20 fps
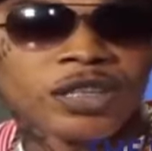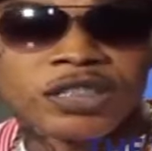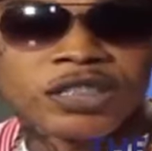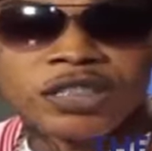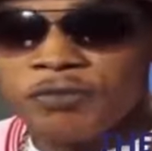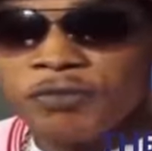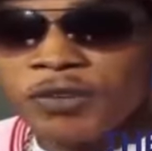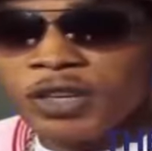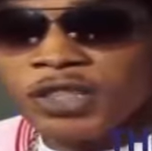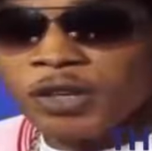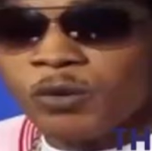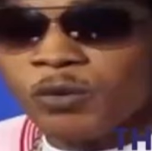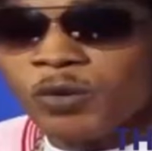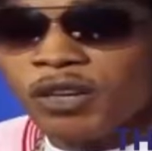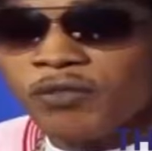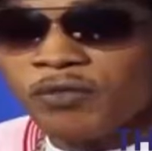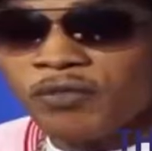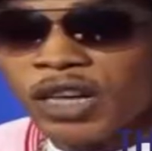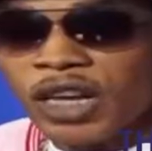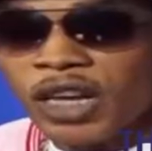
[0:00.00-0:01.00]
Rastafari is
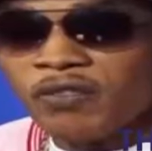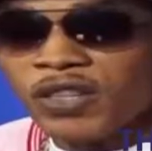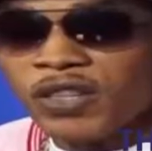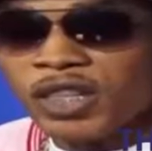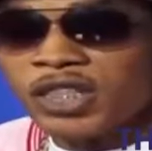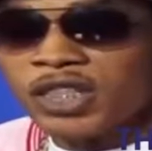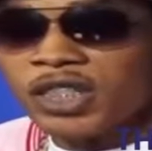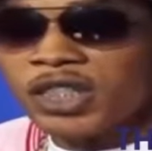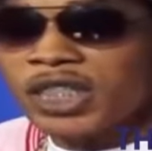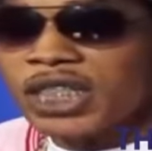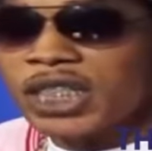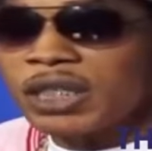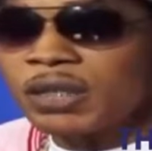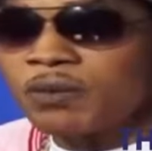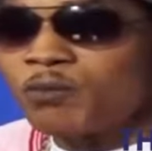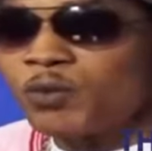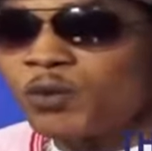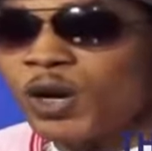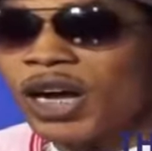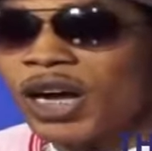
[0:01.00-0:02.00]
a way of life that is
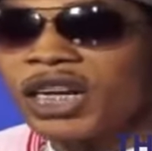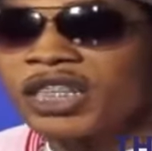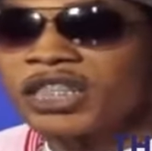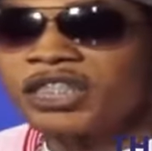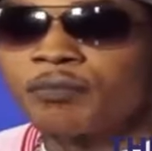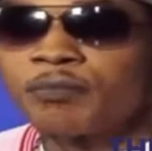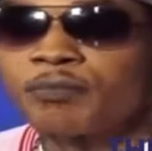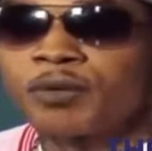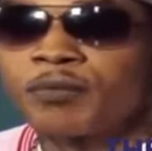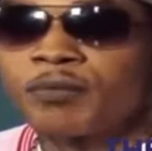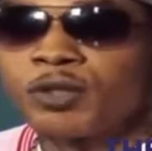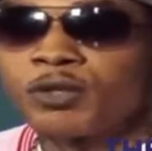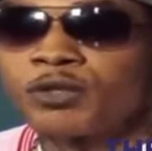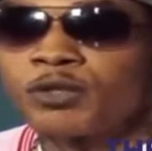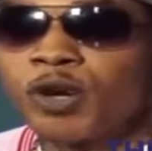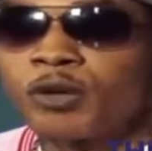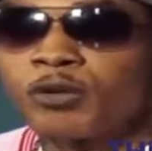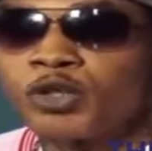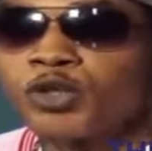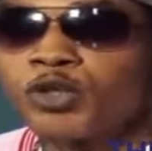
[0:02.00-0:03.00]
more
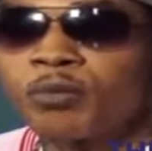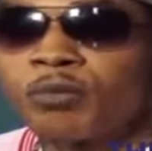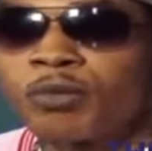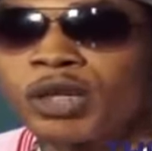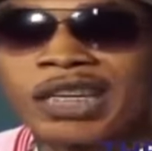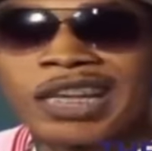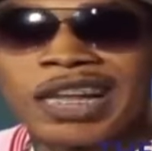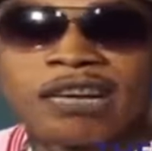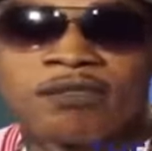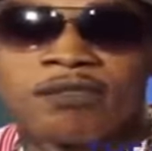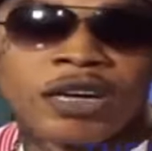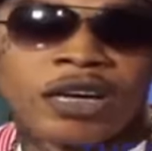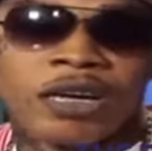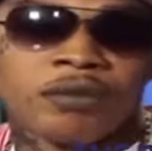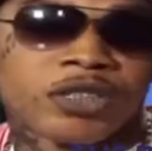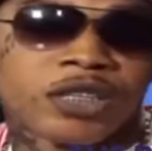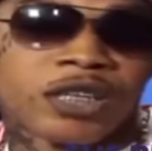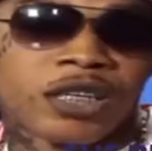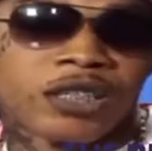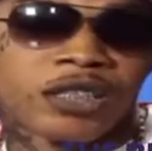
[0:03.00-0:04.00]
acceptable to somebody like
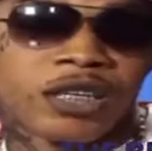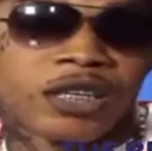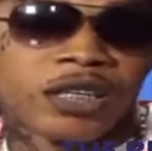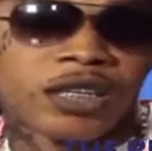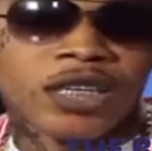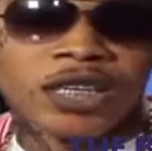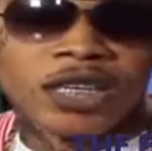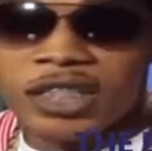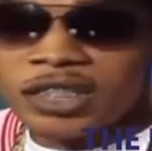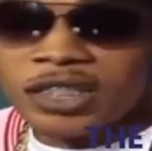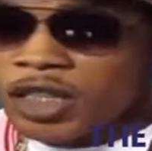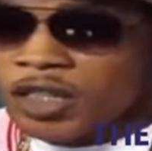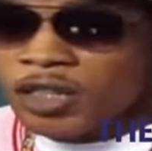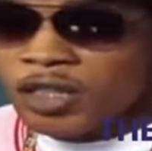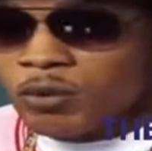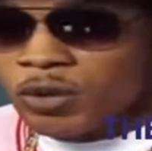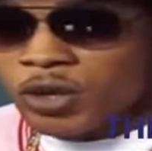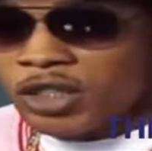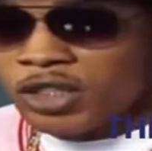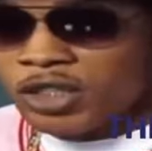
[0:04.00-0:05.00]
Vybz Kartel. It's
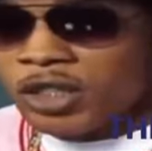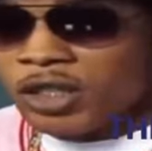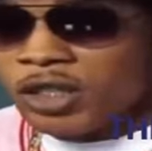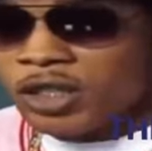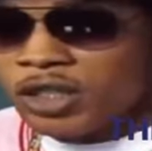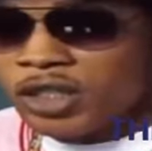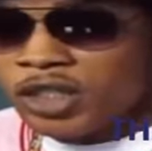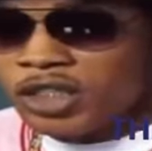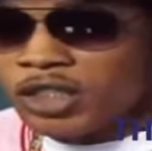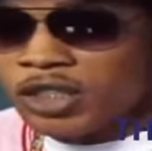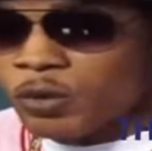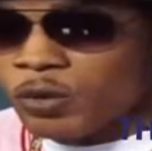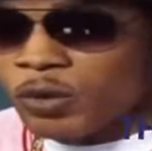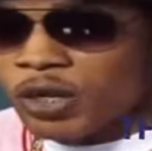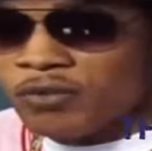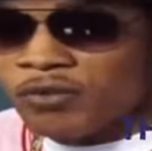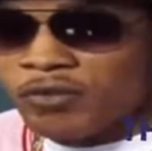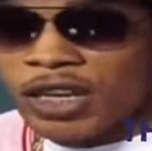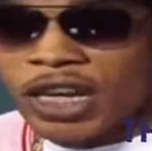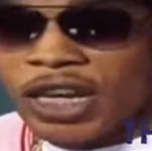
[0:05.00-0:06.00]
not a religion, it's a
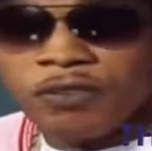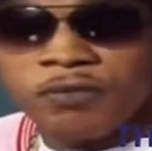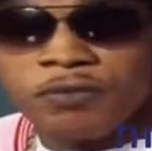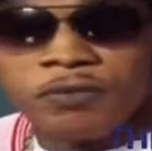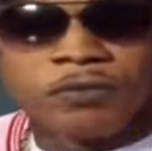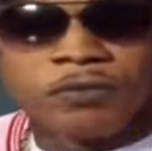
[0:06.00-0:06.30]
way of